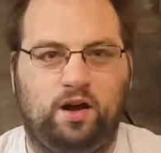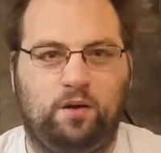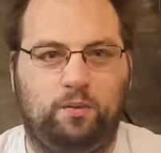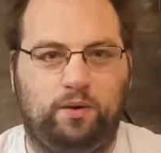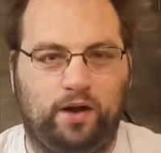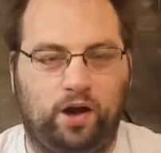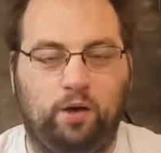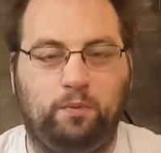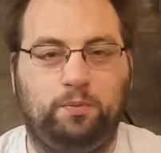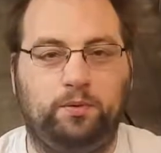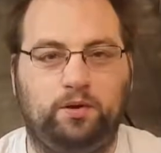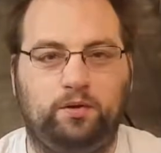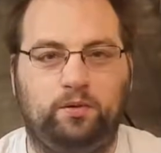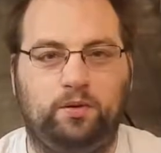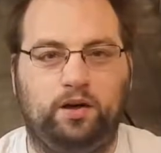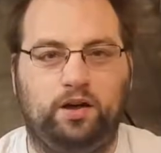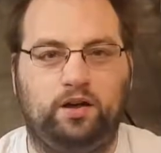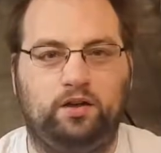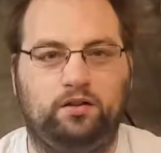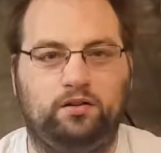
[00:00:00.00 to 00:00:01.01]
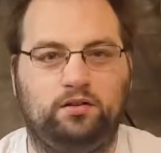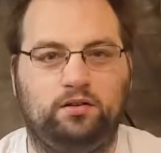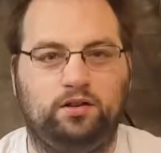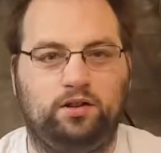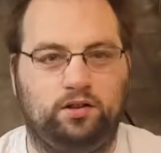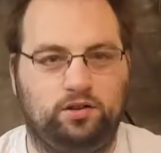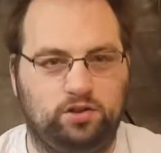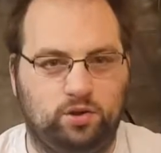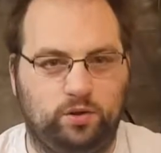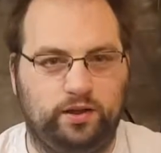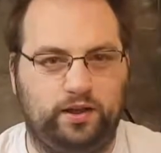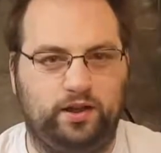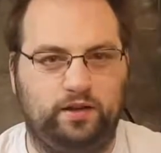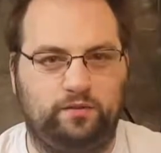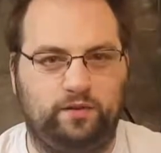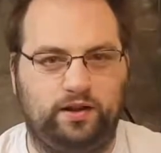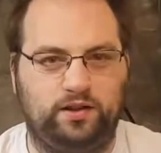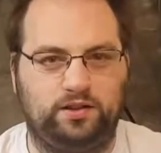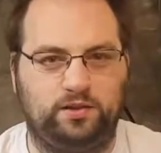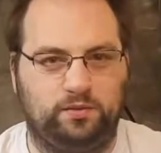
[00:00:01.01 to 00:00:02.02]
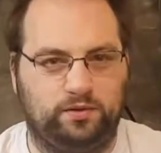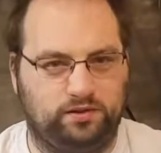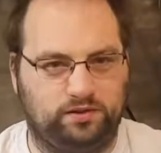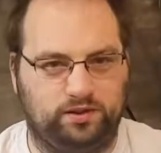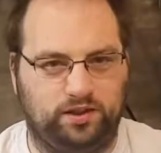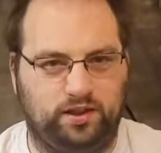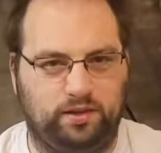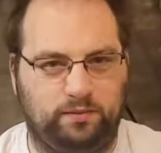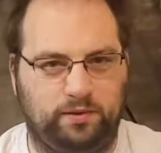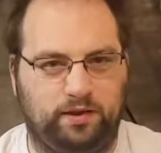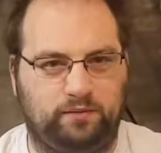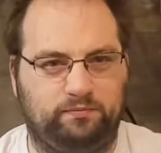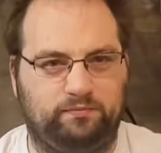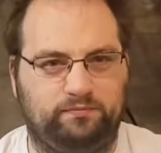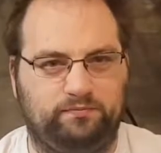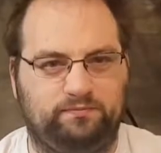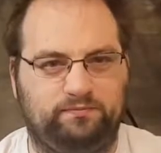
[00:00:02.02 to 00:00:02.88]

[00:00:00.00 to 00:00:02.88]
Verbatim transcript: we hope you uh, enjoy the adventure. We'll see you in a minute.